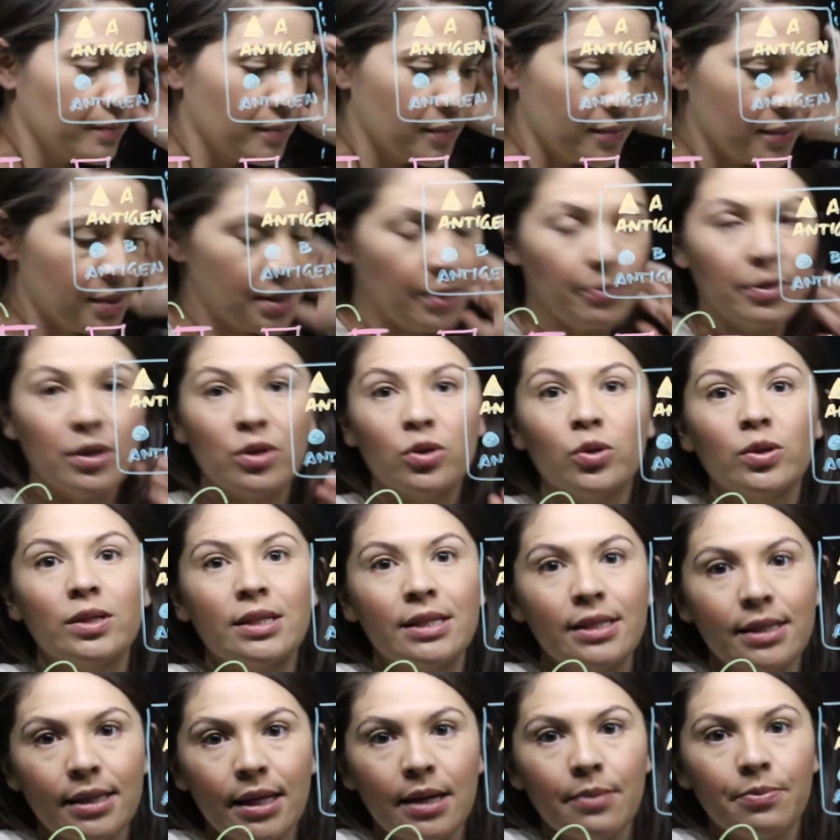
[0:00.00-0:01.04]
Someone could
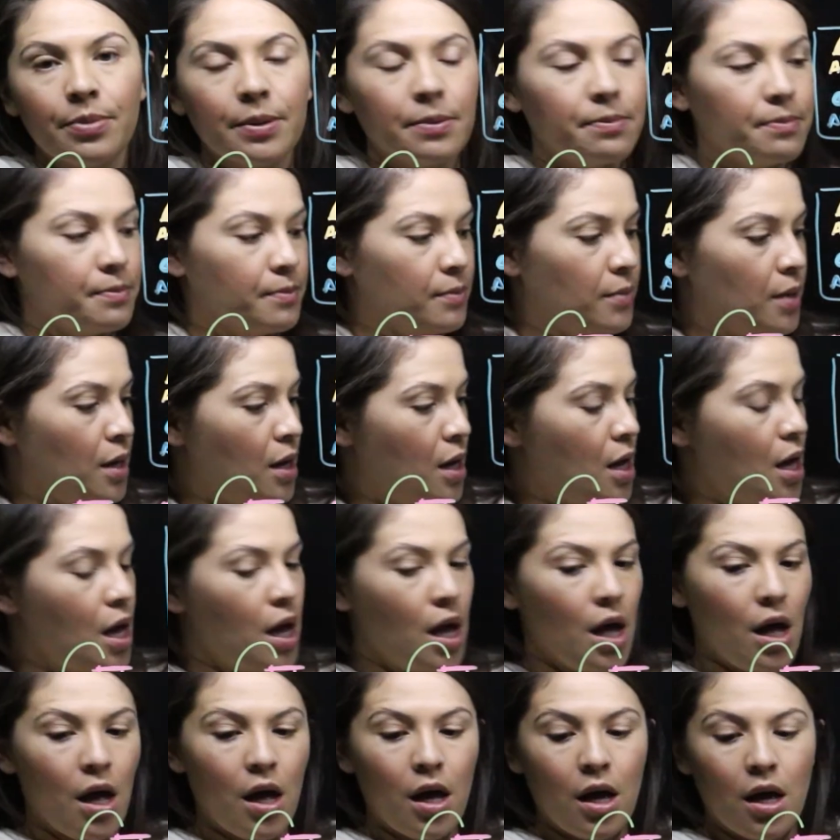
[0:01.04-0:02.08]
slip.
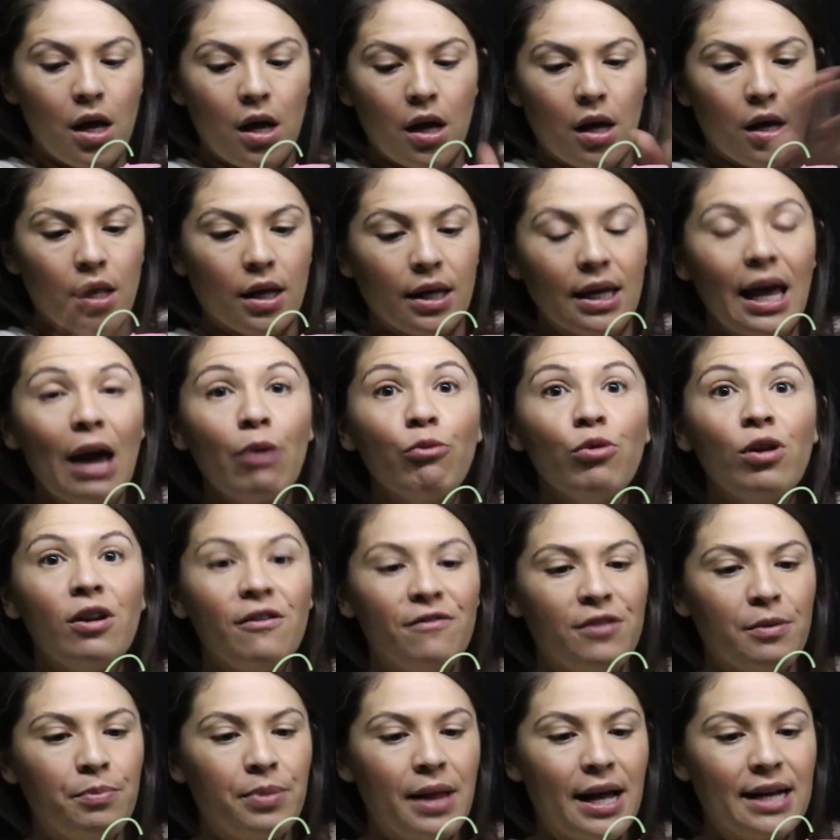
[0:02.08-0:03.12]
Get rid of
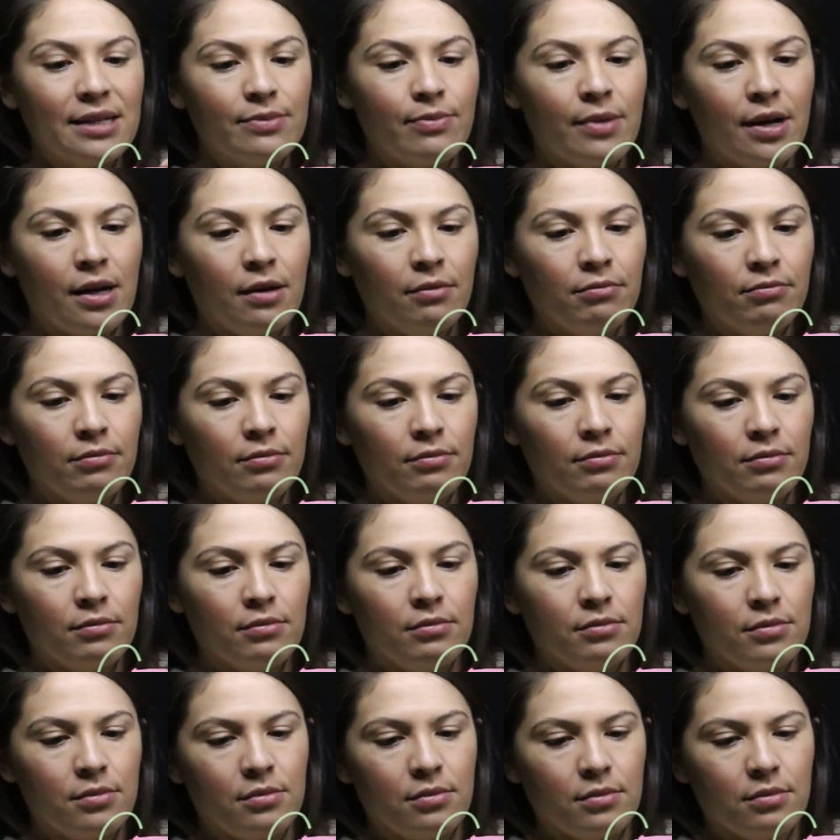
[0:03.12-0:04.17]
the plasma.
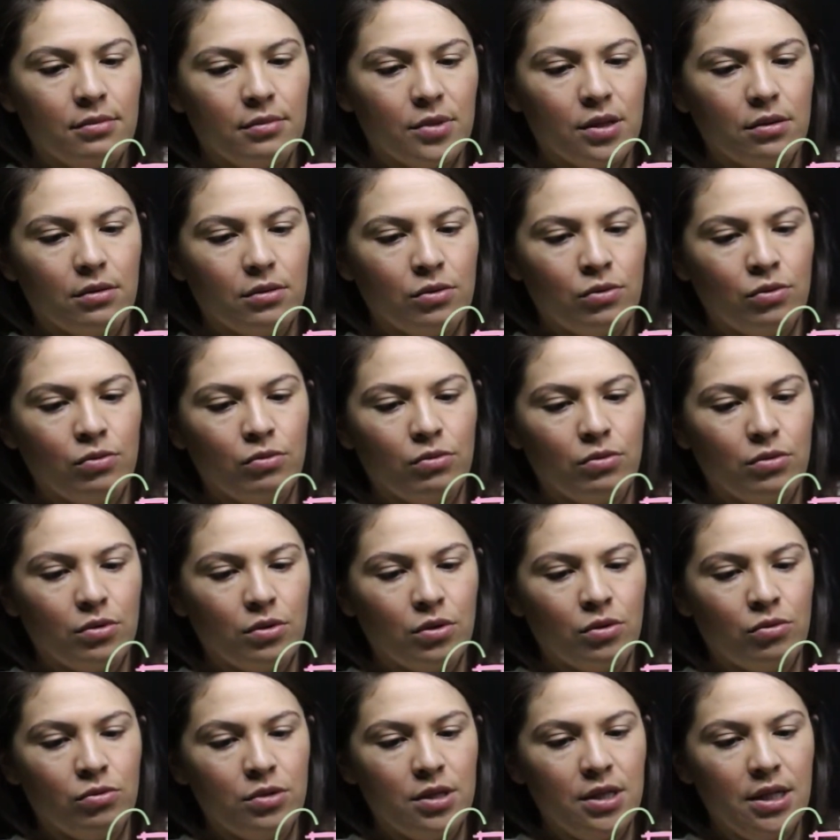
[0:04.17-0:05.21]

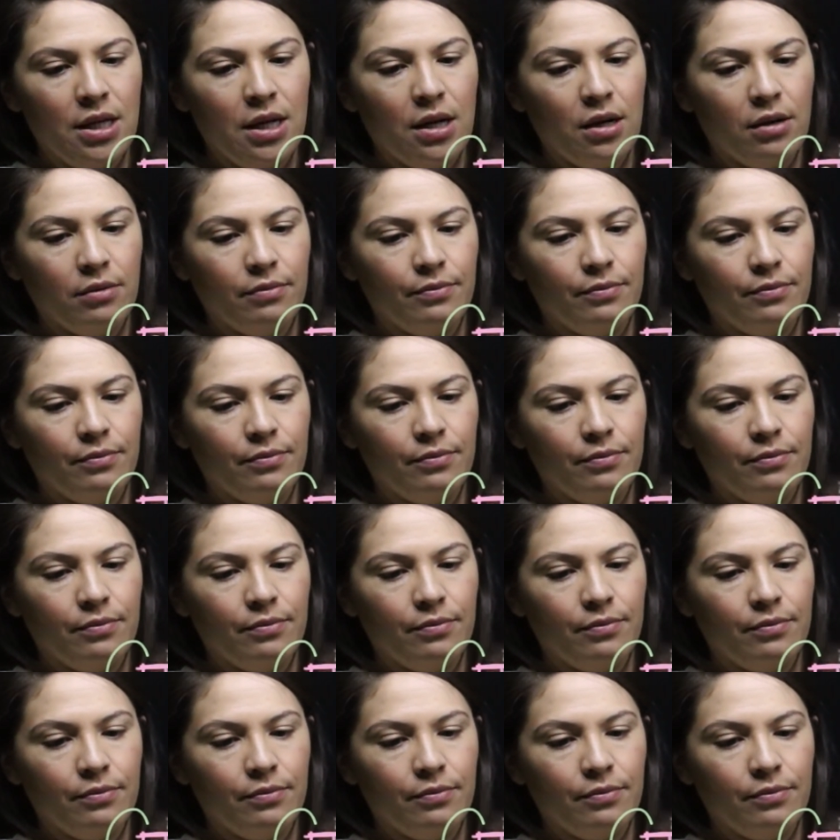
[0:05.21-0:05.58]
Oh dear.